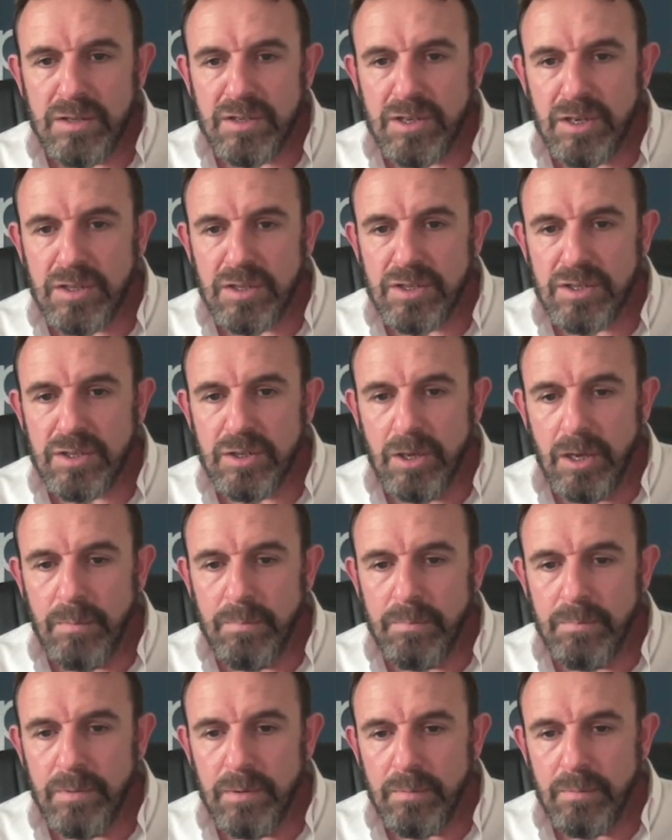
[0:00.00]

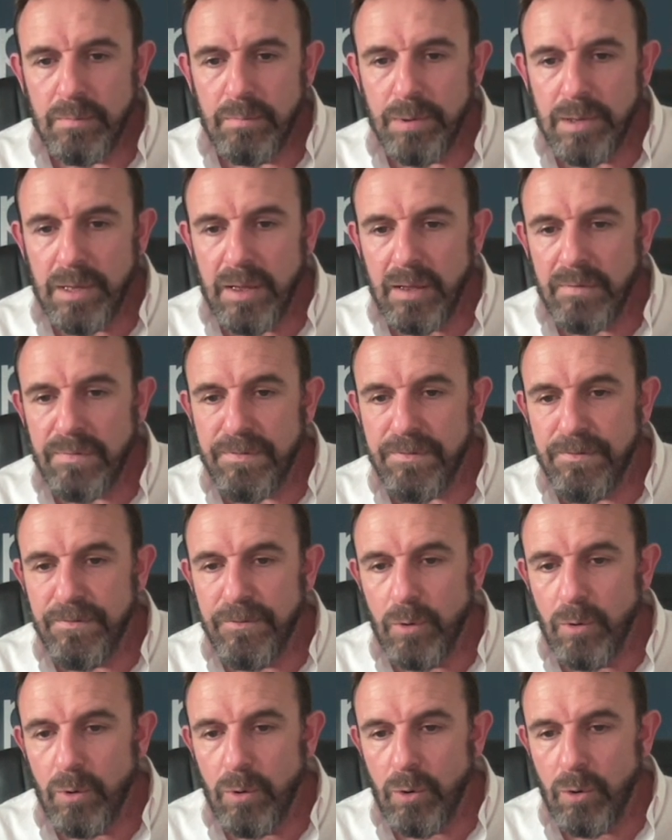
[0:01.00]
system
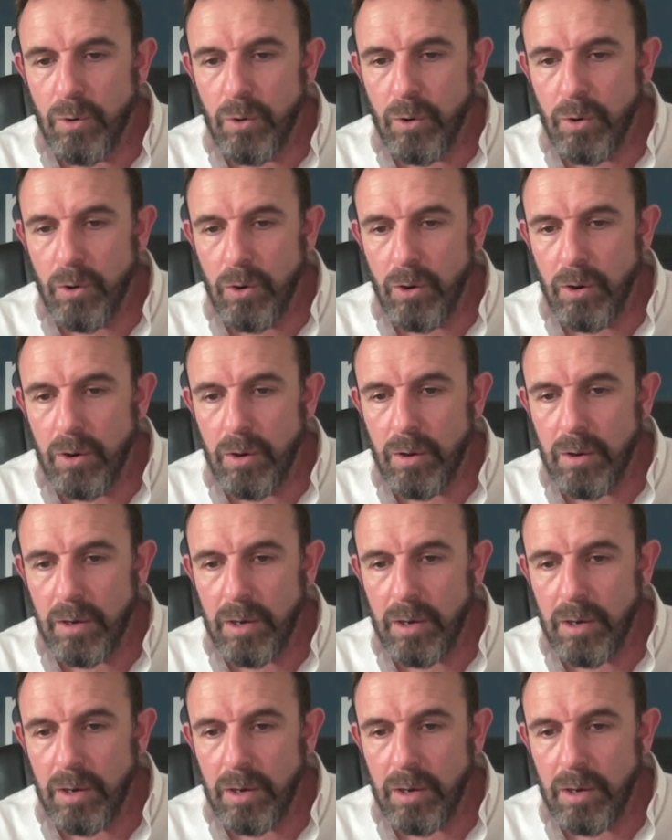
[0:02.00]
before,